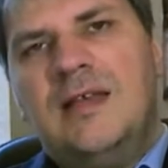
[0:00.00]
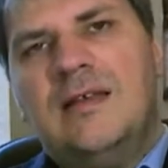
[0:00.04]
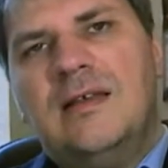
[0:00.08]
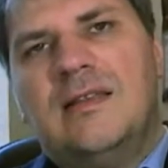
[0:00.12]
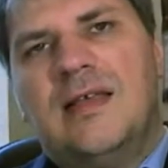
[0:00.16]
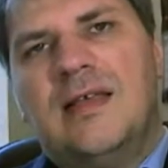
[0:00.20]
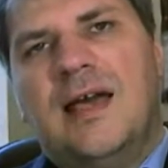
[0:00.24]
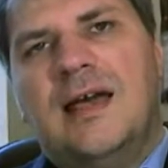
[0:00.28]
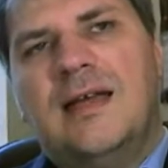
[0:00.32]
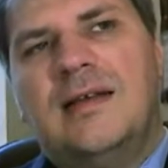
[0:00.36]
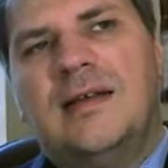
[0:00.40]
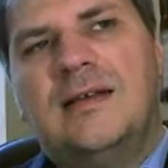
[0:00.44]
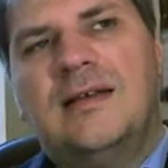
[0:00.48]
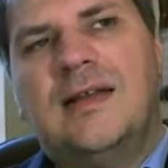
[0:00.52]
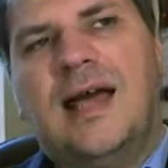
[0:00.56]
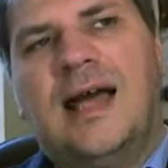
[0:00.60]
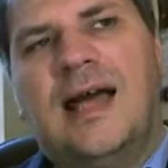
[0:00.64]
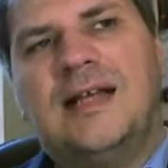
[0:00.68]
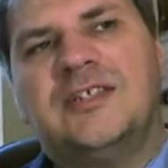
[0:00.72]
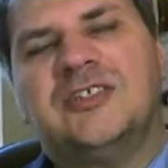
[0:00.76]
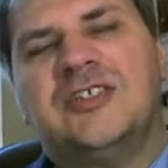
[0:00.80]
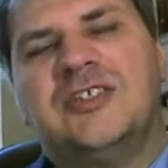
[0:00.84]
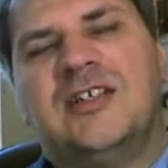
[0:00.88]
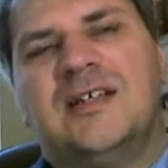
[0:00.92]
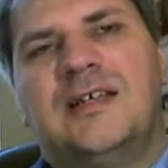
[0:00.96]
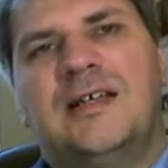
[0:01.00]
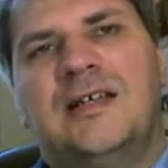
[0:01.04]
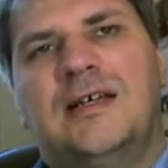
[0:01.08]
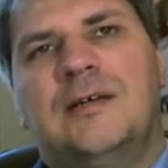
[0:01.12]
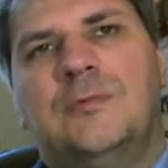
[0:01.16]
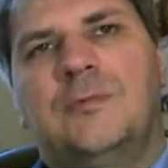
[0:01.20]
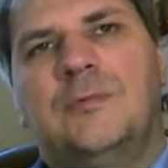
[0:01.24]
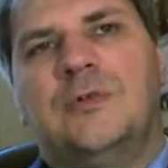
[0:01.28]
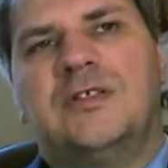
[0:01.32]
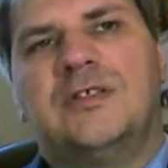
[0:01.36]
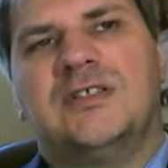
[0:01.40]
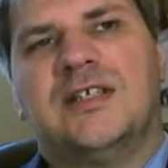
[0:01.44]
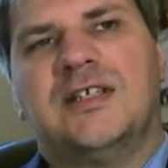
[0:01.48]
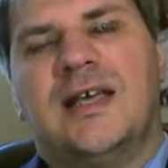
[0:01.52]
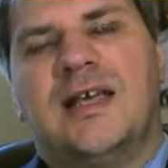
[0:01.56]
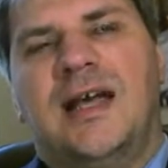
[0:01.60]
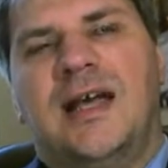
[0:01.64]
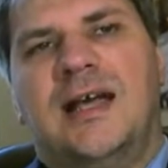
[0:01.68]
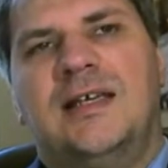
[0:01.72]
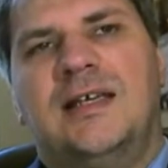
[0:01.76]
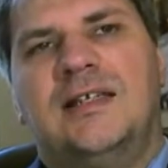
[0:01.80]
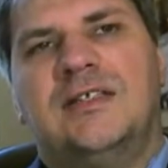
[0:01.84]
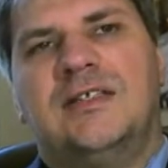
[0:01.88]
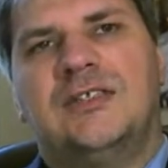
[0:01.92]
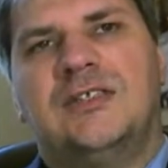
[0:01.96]
then actually it was a
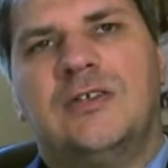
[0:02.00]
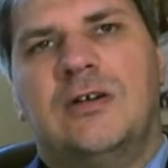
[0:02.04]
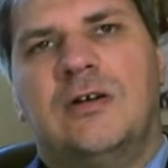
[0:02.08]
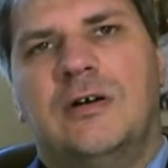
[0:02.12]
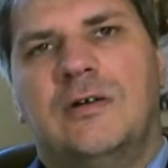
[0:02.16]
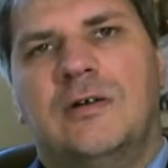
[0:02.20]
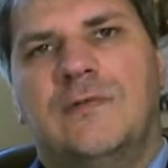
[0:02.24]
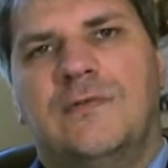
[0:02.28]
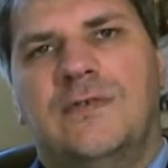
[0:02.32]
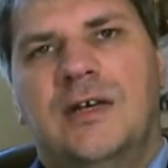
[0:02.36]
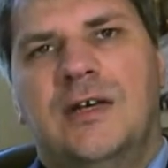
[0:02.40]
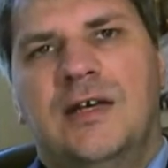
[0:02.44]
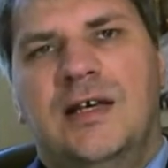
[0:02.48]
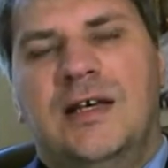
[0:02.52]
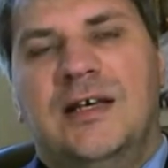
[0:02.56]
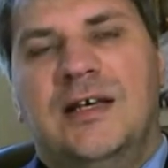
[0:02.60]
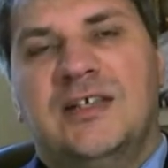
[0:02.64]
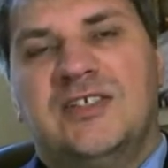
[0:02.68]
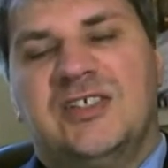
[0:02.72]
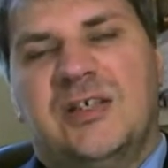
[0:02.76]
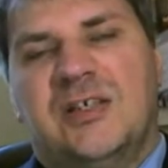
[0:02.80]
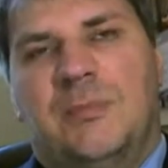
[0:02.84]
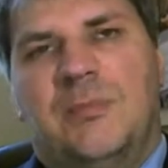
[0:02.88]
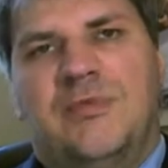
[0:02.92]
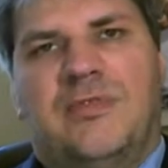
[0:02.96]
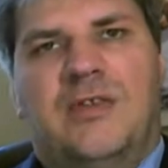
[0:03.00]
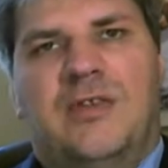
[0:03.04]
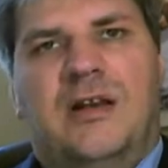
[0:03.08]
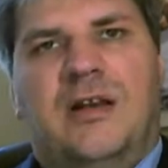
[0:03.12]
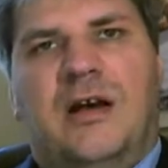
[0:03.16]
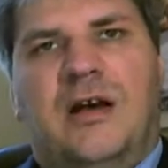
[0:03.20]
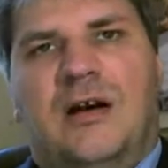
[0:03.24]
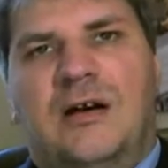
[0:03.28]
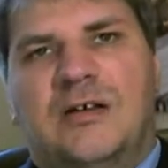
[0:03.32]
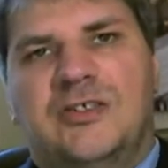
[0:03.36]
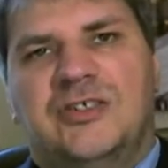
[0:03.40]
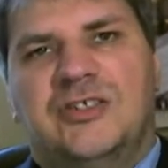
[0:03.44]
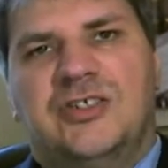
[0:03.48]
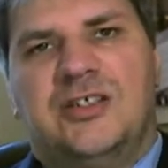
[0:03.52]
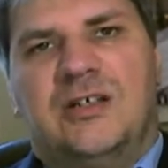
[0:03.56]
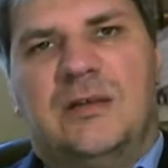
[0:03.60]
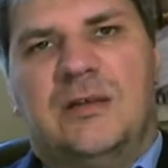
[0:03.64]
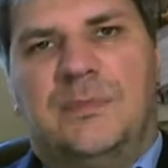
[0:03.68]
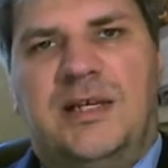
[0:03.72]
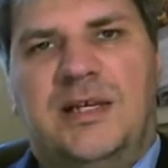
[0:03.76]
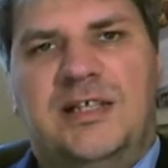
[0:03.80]
case of some of the larger